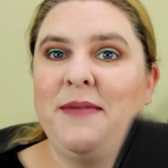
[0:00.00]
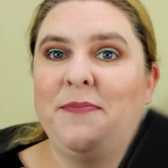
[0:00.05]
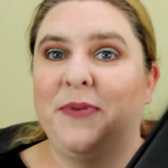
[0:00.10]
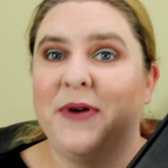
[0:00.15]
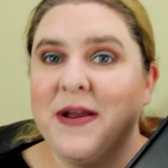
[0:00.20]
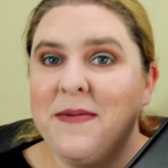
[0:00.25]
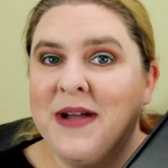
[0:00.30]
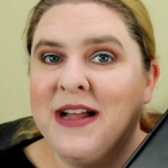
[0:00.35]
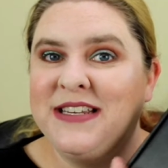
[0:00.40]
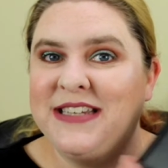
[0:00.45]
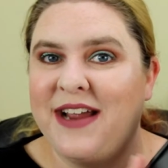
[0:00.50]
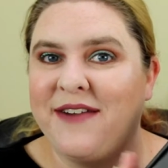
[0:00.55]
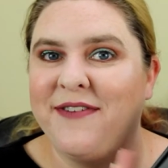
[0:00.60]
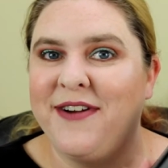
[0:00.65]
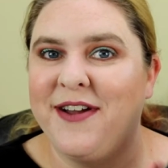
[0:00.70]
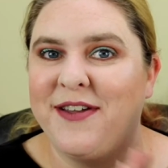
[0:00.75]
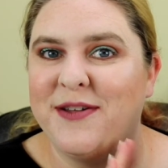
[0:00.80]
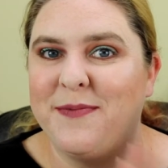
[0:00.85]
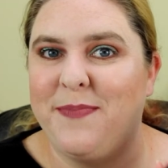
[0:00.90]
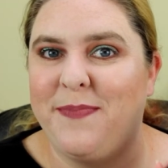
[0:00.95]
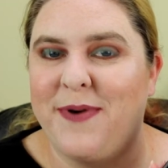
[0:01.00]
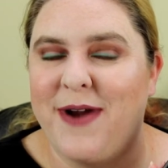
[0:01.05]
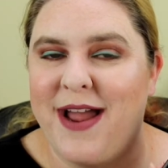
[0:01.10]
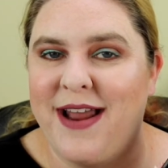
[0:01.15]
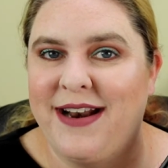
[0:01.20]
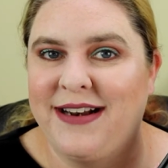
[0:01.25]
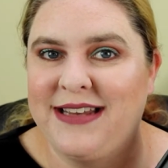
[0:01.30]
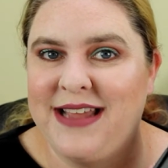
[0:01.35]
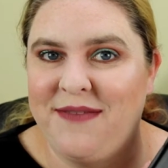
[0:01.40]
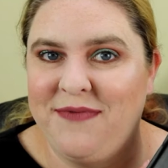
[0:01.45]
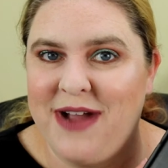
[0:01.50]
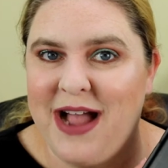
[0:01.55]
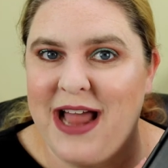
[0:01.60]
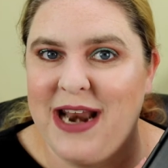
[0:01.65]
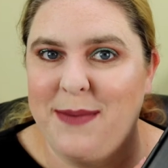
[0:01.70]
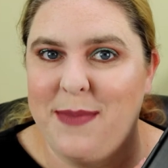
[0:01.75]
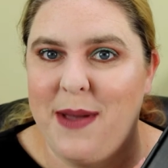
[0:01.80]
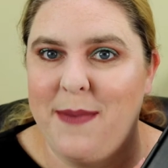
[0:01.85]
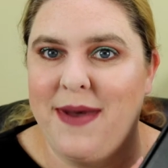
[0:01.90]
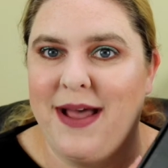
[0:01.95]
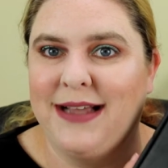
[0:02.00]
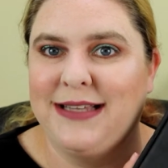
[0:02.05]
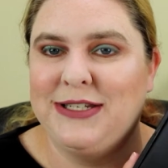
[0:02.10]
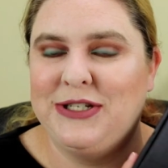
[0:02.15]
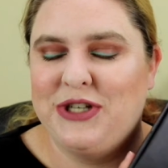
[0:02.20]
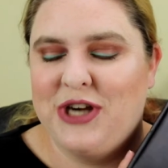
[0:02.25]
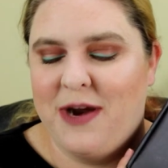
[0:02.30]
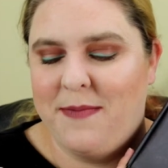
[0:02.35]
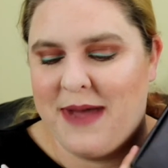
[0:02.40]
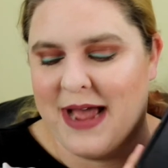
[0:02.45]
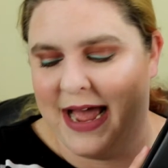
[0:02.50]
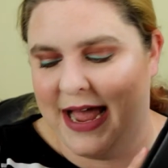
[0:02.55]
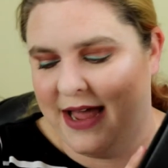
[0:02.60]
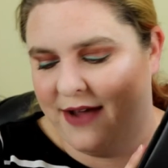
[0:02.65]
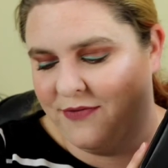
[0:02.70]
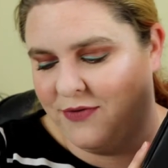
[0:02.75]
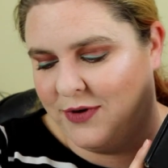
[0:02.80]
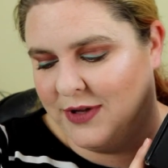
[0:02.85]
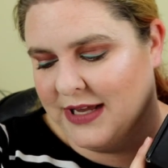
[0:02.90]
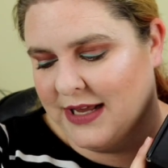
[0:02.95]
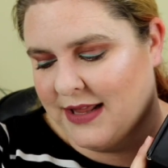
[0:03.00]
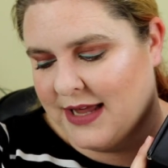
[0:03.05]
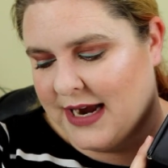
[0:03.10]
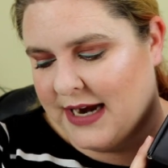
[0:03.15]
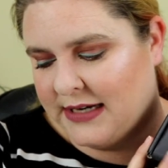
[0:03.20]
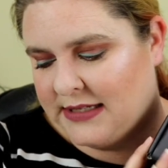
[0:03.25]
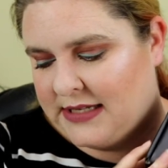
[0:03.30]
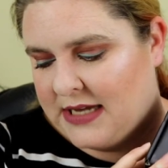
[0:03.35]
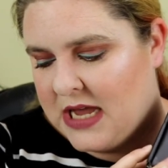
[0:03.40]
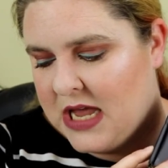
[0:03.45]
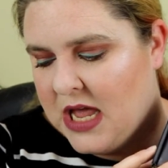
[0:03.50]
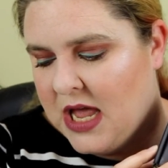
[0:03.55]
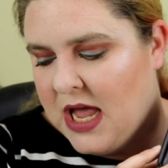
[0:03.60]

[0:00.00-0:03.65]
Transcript: pretty much every other product I've got in my BoxyCharm I have really liked.